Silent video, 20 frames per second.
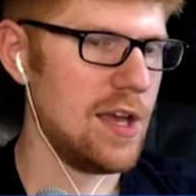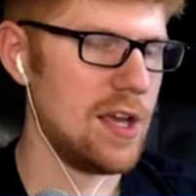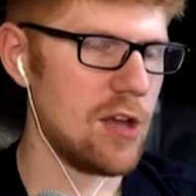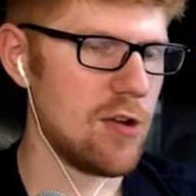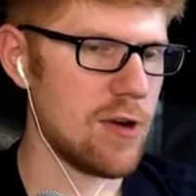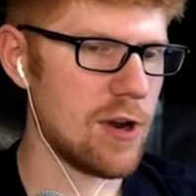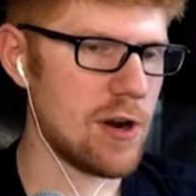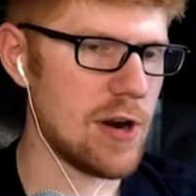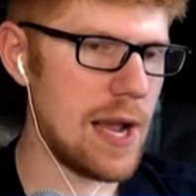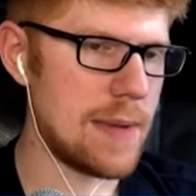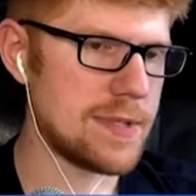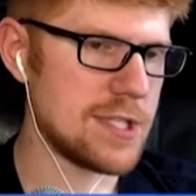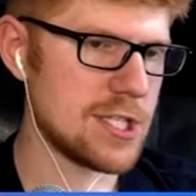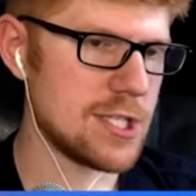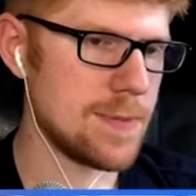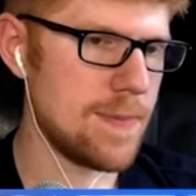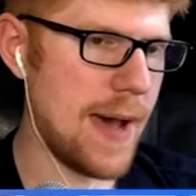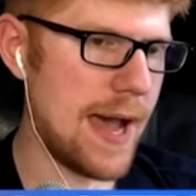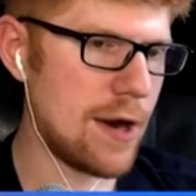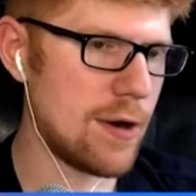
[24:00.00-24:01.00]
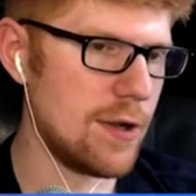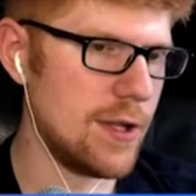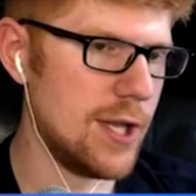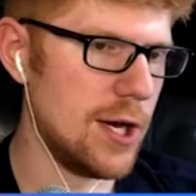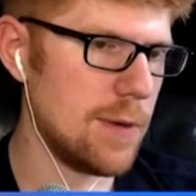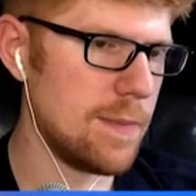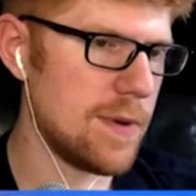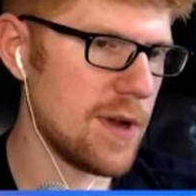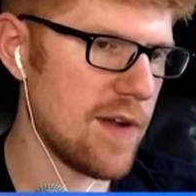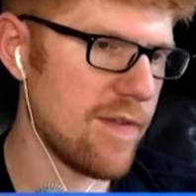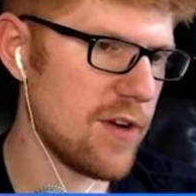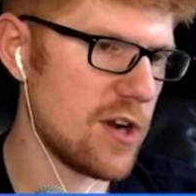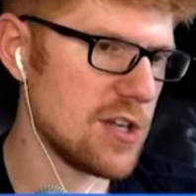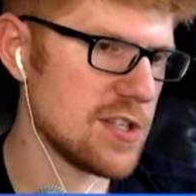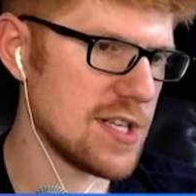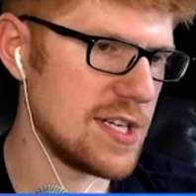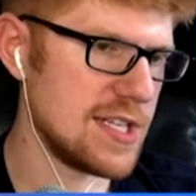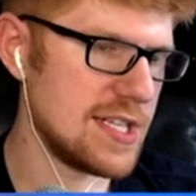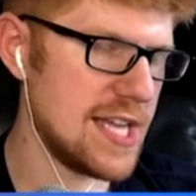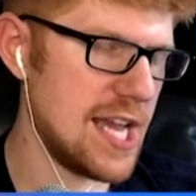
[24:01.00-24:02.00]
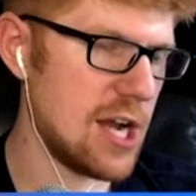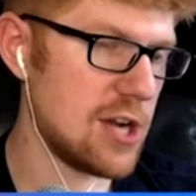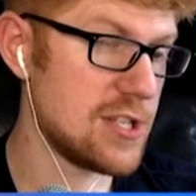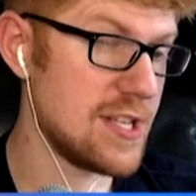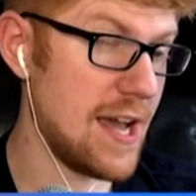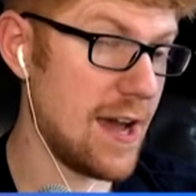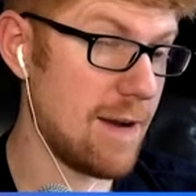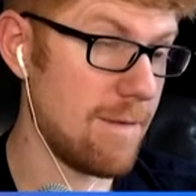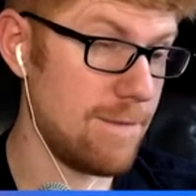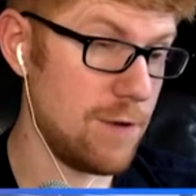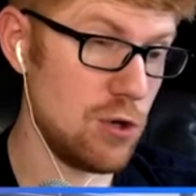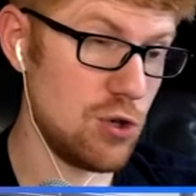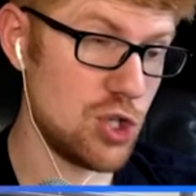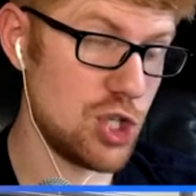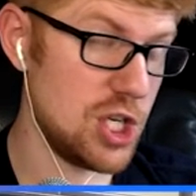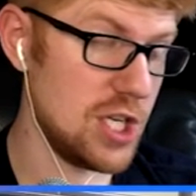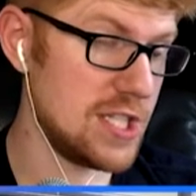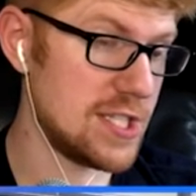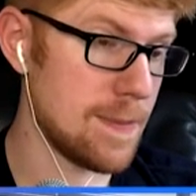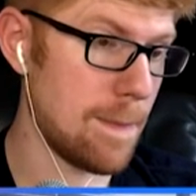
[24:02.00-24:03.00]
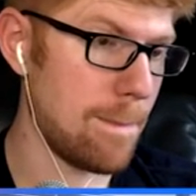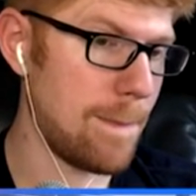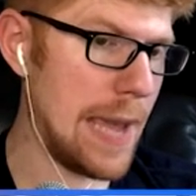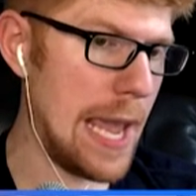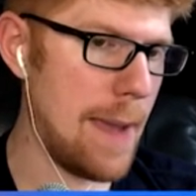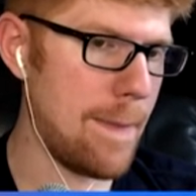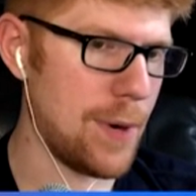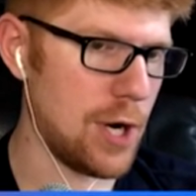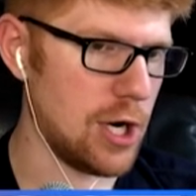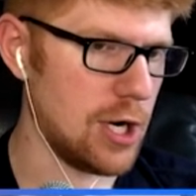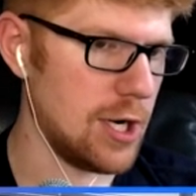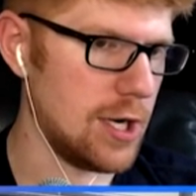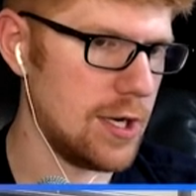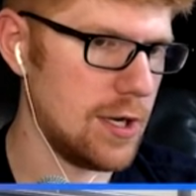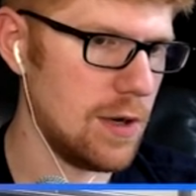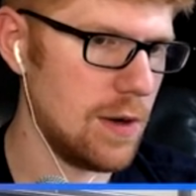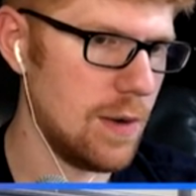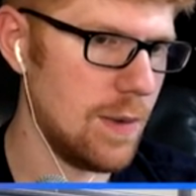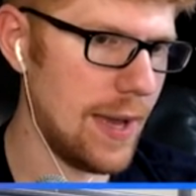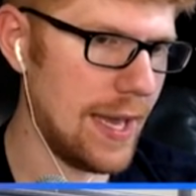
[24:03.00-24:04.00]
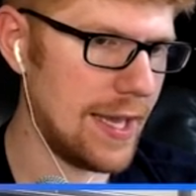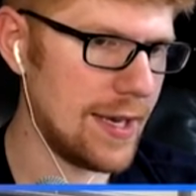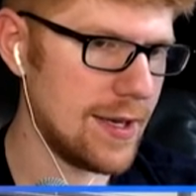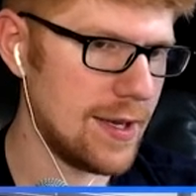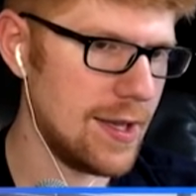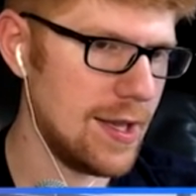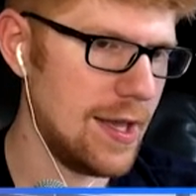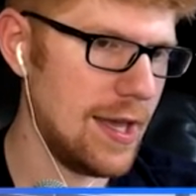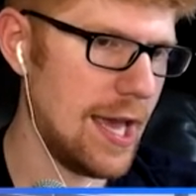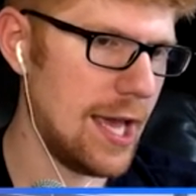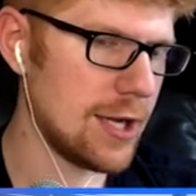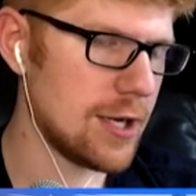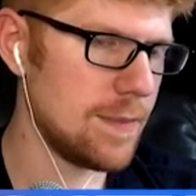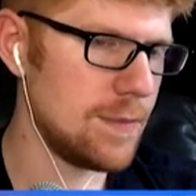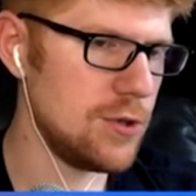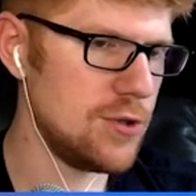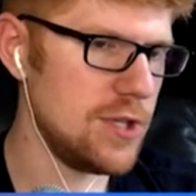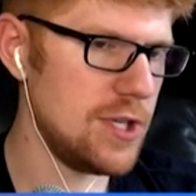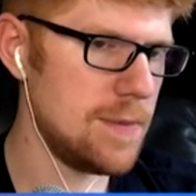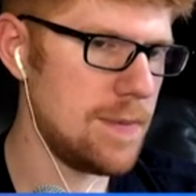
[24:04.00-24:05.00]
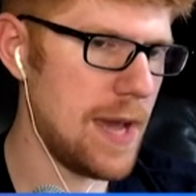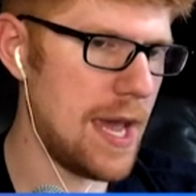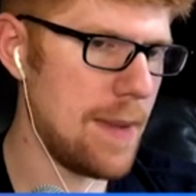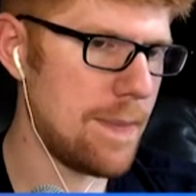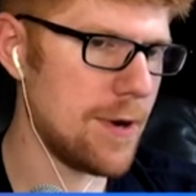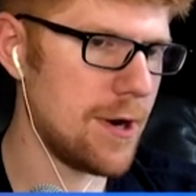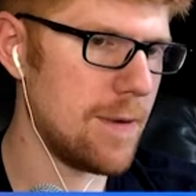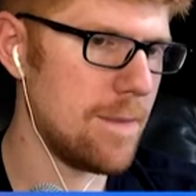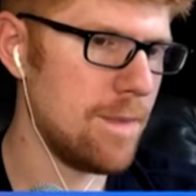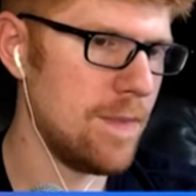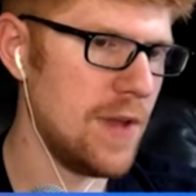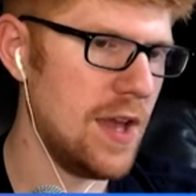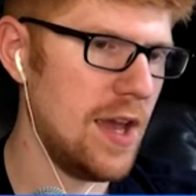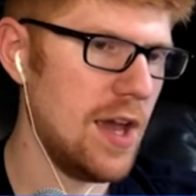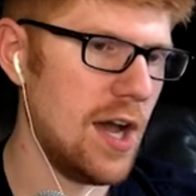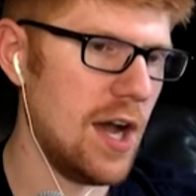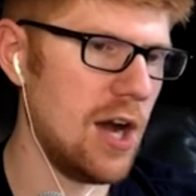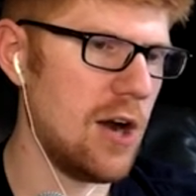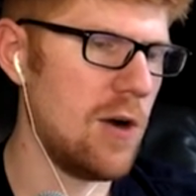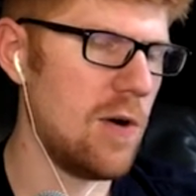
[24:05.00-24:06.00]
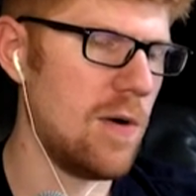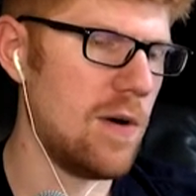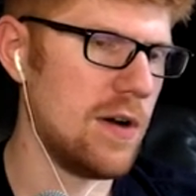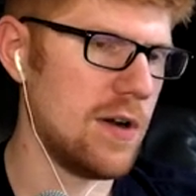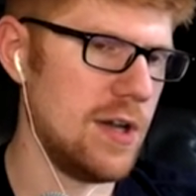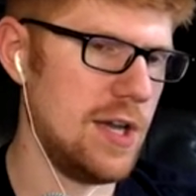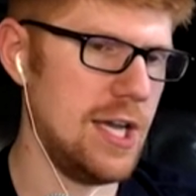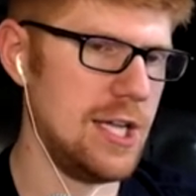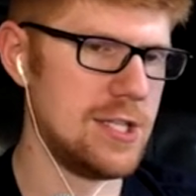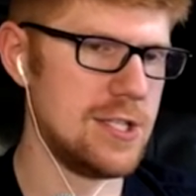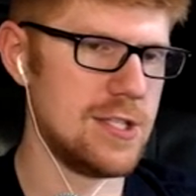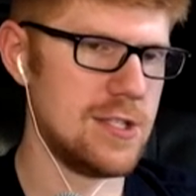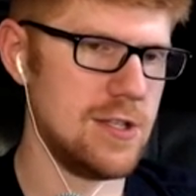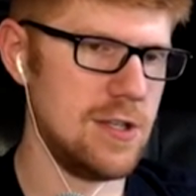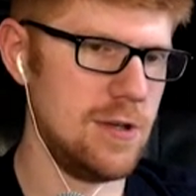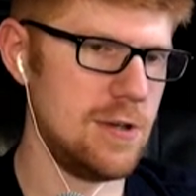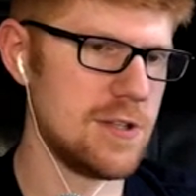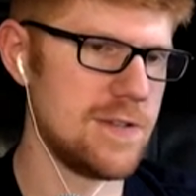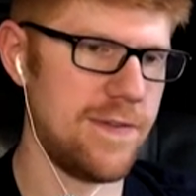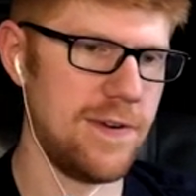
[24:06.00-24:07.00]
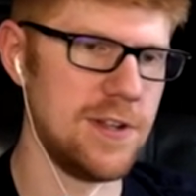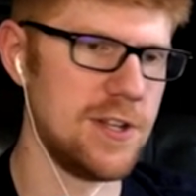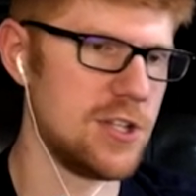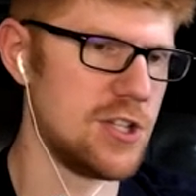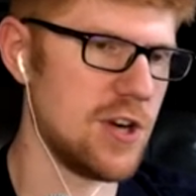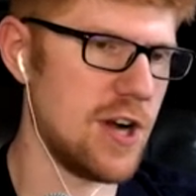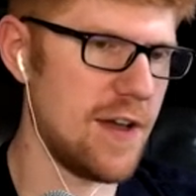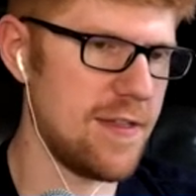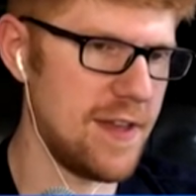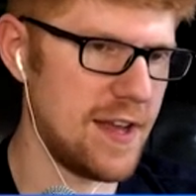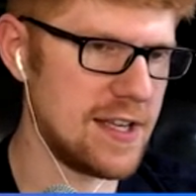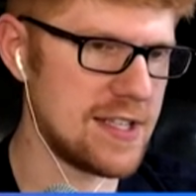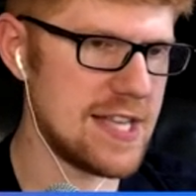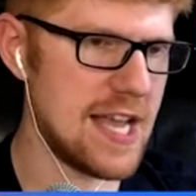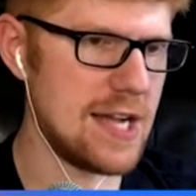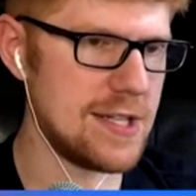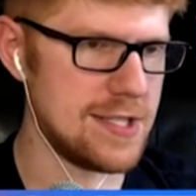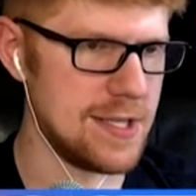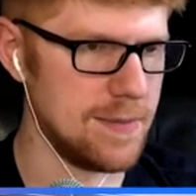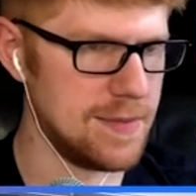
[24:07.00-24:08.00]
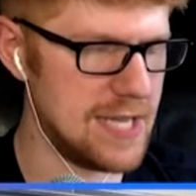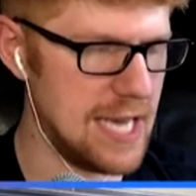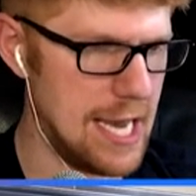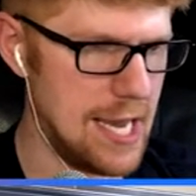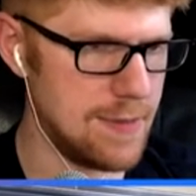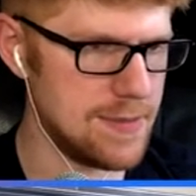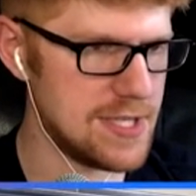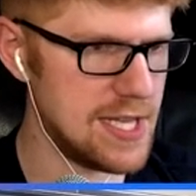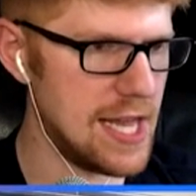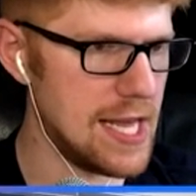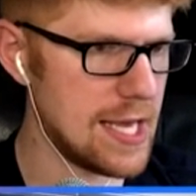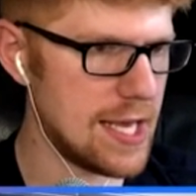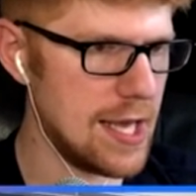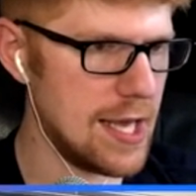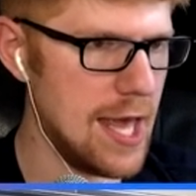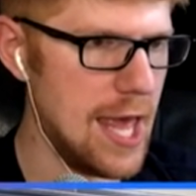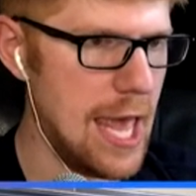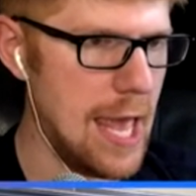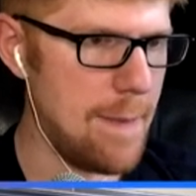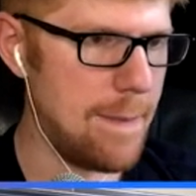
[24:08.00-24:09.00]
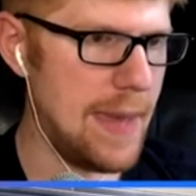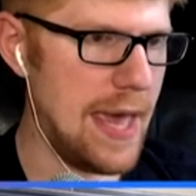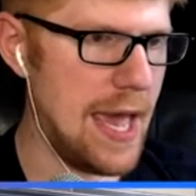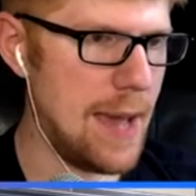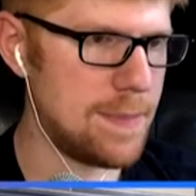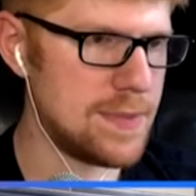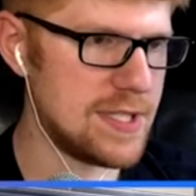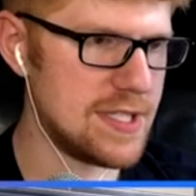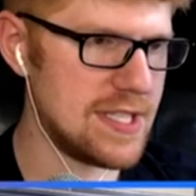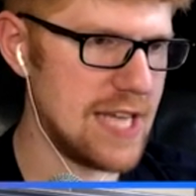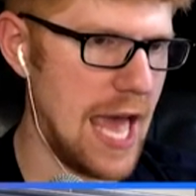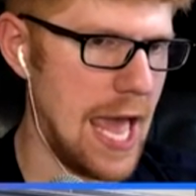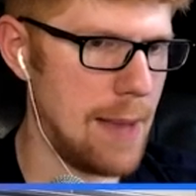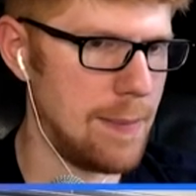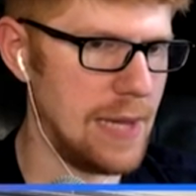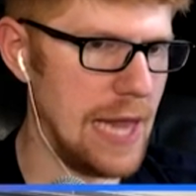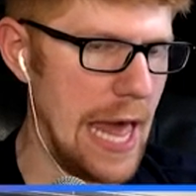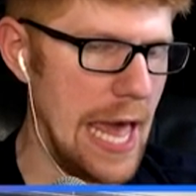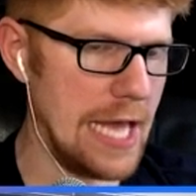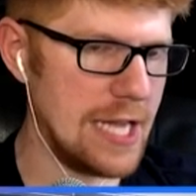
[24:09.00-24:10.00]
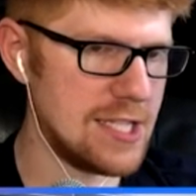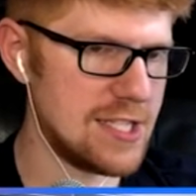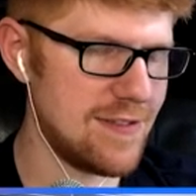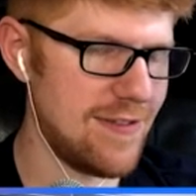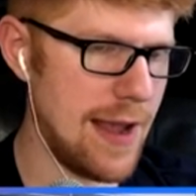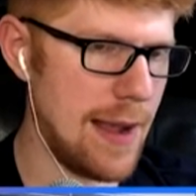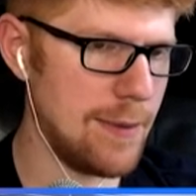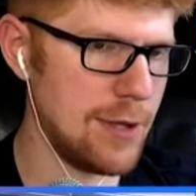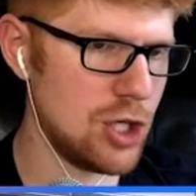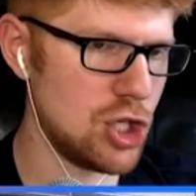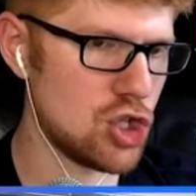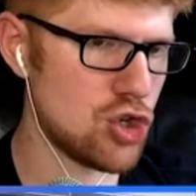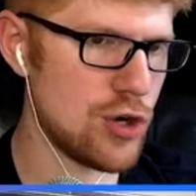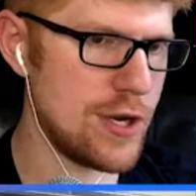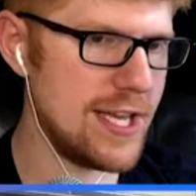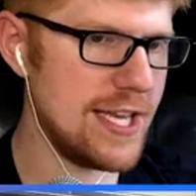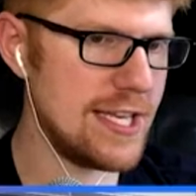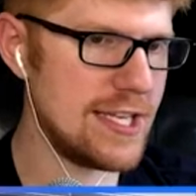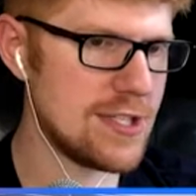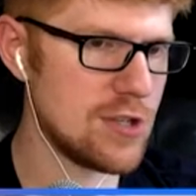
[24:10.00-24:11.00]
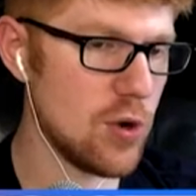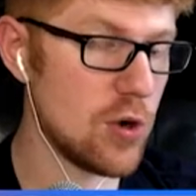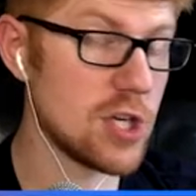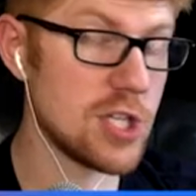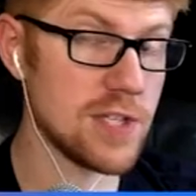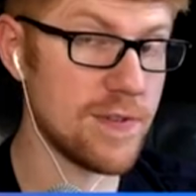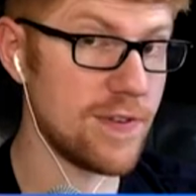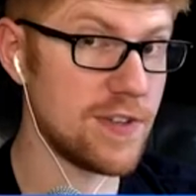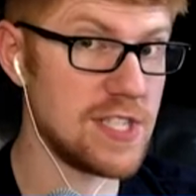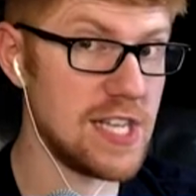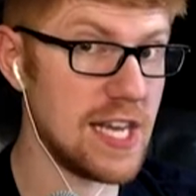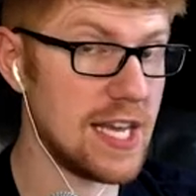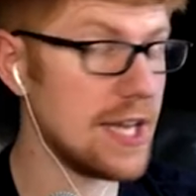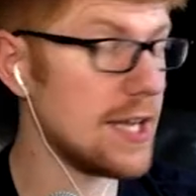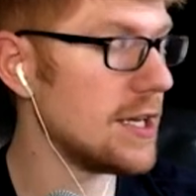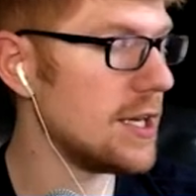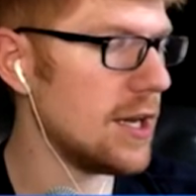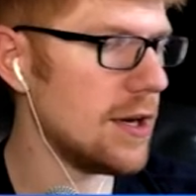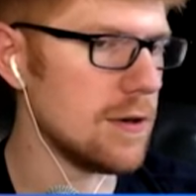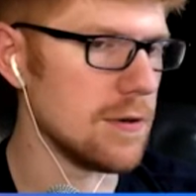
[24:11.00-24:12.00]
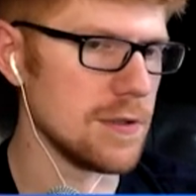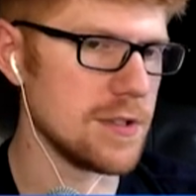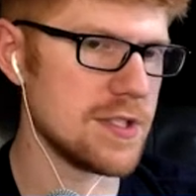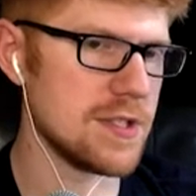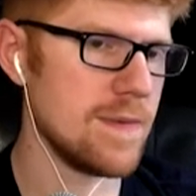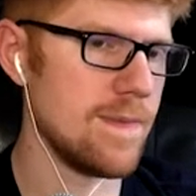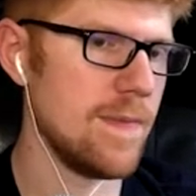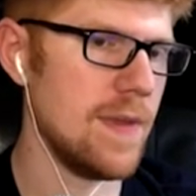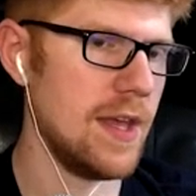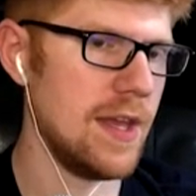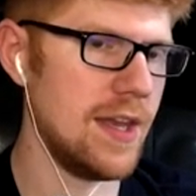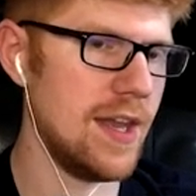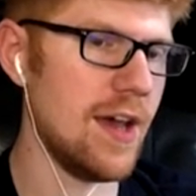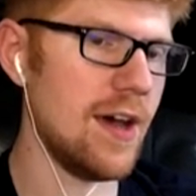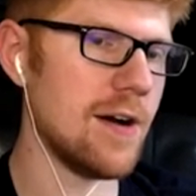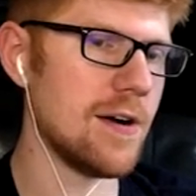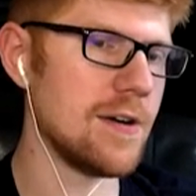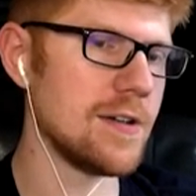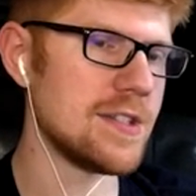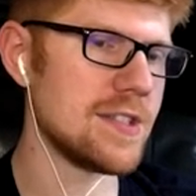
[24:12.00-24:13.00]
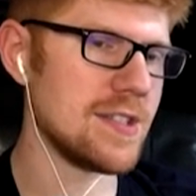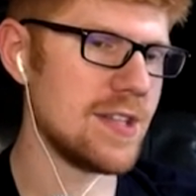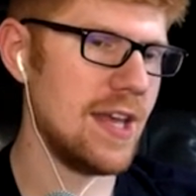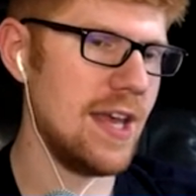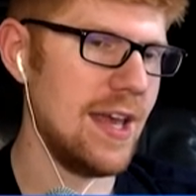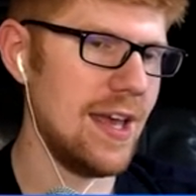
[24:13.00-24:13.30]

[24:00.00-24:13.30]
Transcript: Yuri grabs a spiral notebook of hers and tears out a few sheets of paper. Wait, how come you need paper? Oh, it's useful to draw things out sometimes, like maps, timelines, family trees, or just for taking notes. Notes?